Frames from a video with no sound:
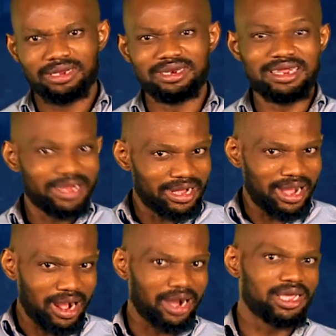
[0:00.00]
neither
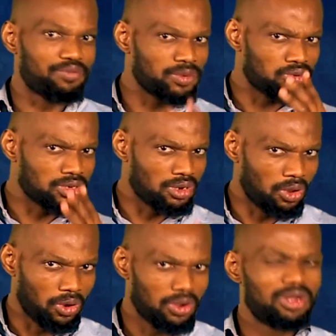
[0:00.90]
are a people the
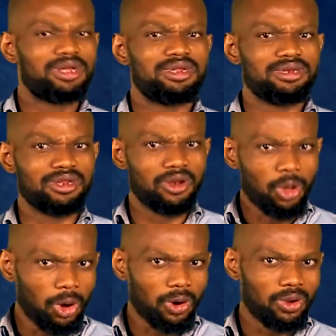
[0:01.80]
law. The
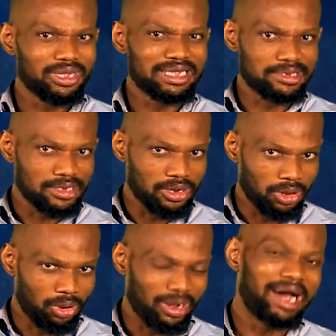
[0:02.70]
law is the
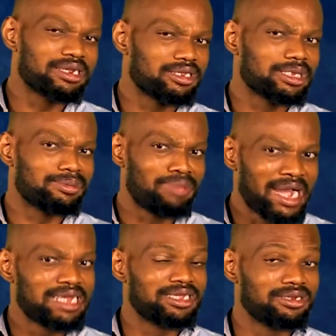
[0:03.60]
law and it is
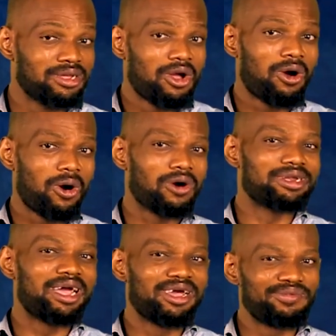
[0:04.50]
binding on
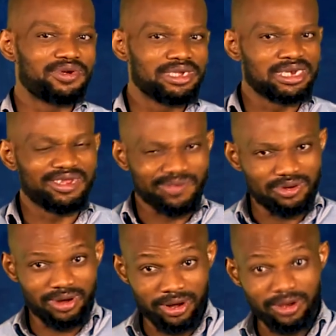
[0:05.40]
every
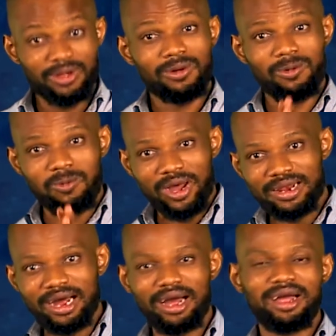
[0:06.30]
individual,
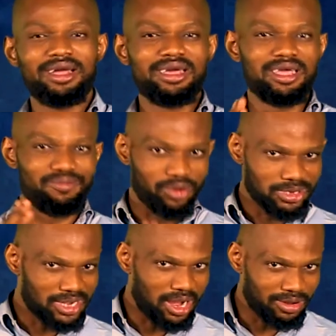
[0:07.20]
whether a
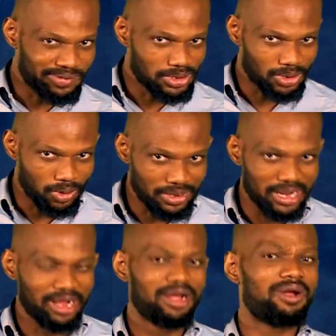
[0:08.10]
political office
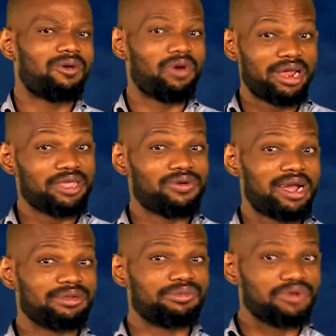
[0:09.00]
holder, whether you are
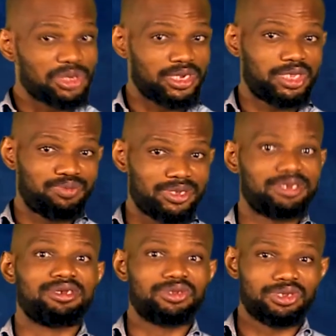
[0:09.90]
the richest person
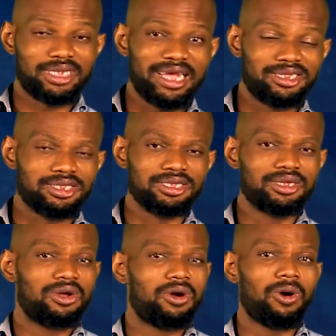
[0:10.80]
in the society,
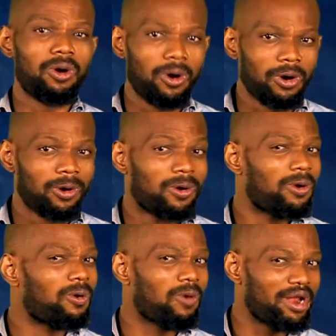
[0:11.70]
or
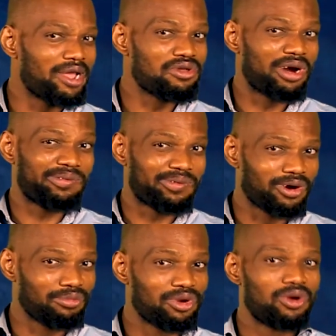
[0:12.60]
whether you are
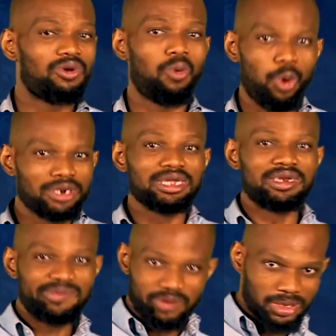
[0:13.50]
from one
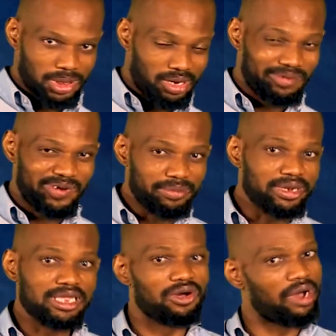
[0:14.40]
influential
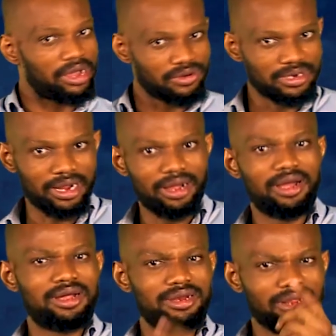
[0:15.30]
family or another.
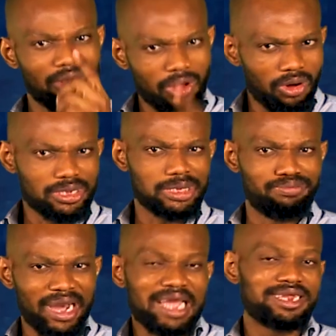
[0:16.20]
The law is
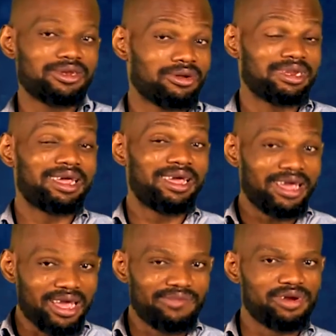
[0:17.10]
binding on
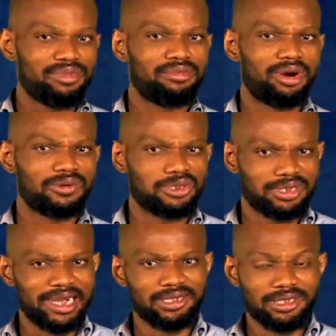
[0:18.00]
every member of
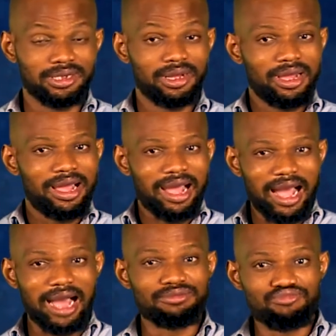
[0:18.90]
society,
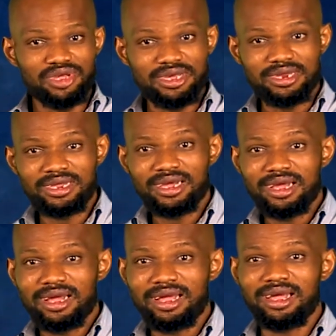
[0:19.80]
and being
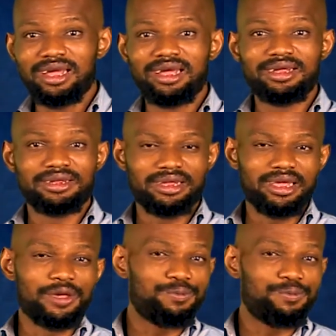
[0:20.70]
a